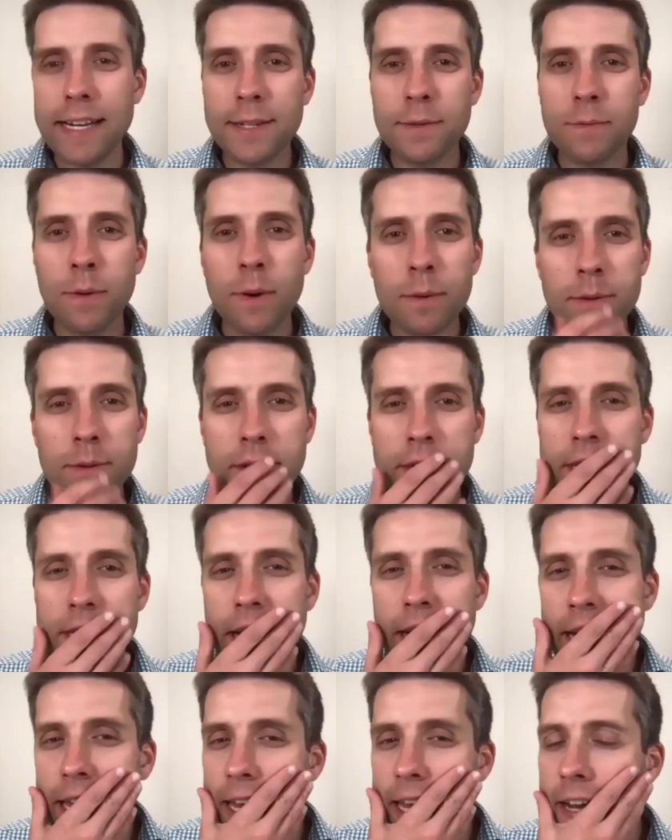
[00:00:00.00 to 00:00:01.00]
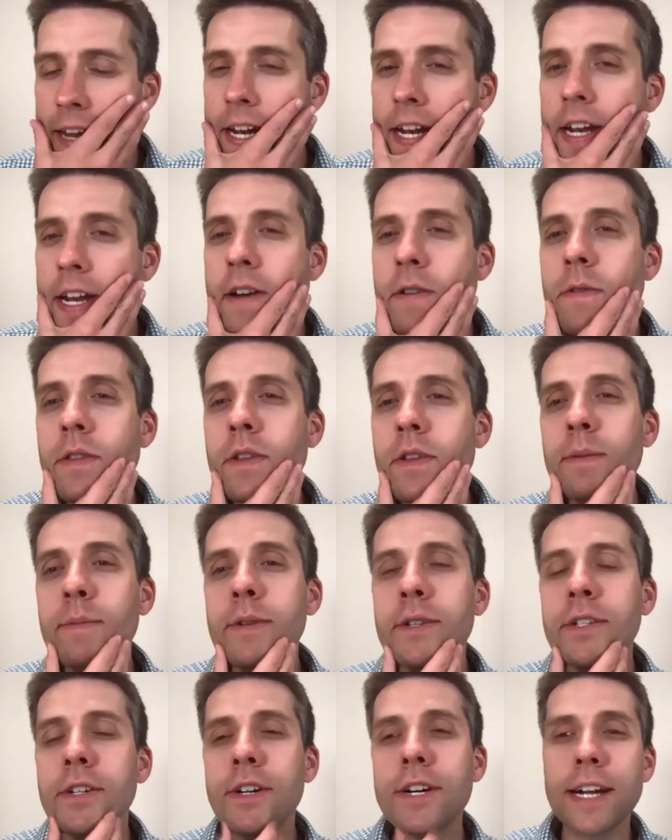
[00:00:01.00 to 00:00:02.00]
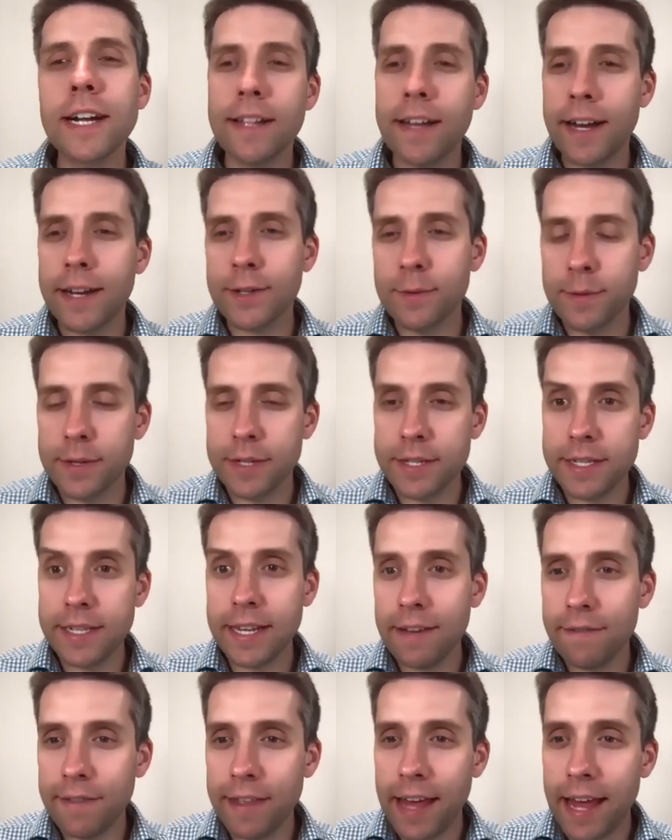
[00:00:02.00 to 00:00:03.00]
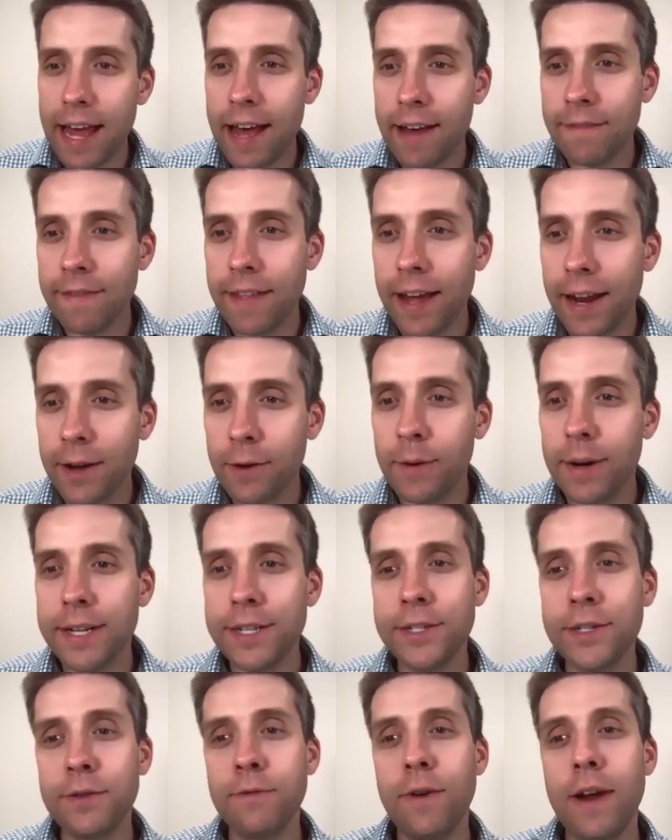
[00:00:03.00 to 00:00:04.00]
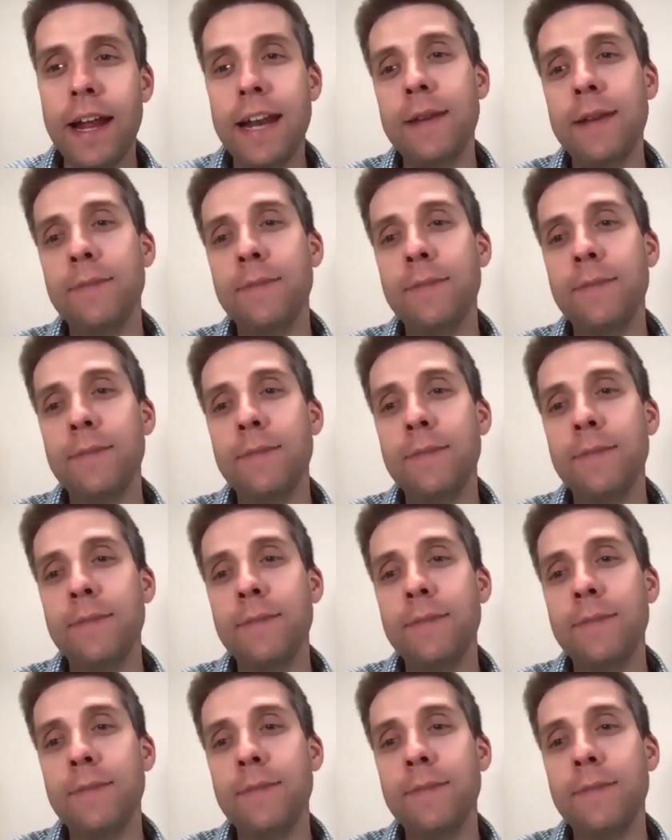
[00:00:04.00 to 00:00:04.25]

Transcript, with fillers: Well, check in with our Missouri classroom and see if they have that question ready.